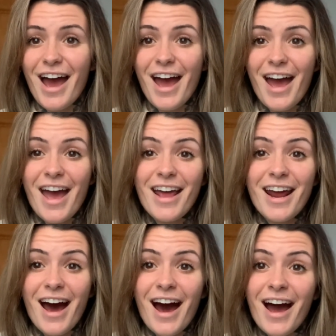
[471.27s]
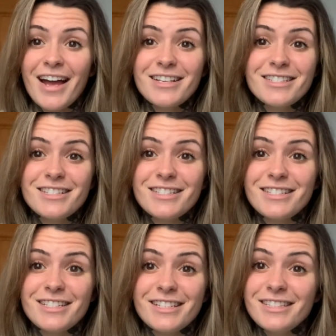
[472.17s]
And I
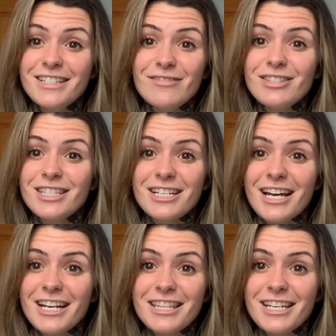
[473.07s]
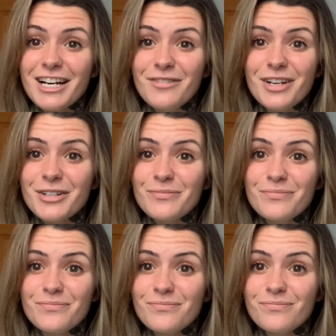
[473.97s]
didn't even think anything of it.
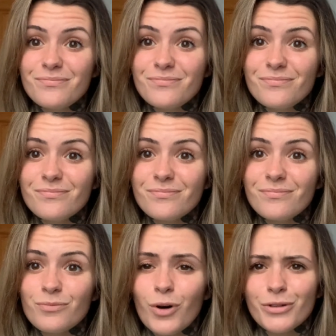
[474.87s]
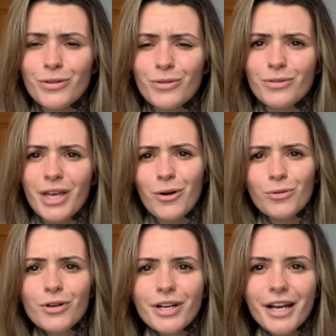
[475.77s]
Well, they don't
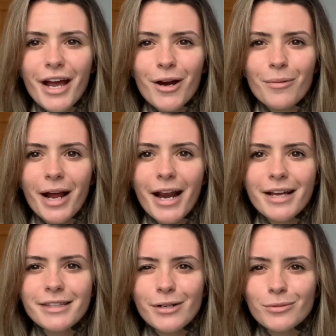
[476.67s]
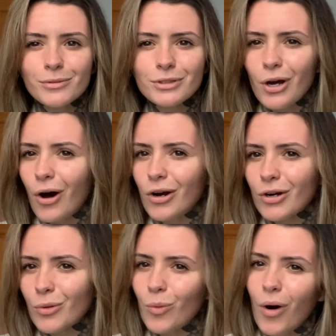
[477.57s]
look like a heroin addict. They don't talk
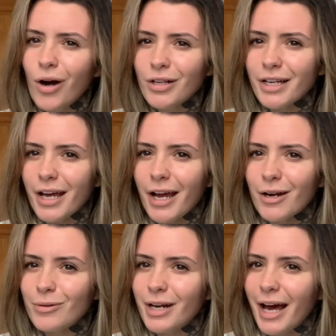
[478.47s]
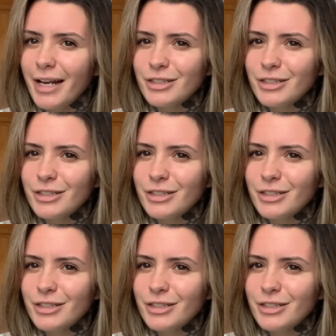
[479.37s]
or walk like a heroin addict.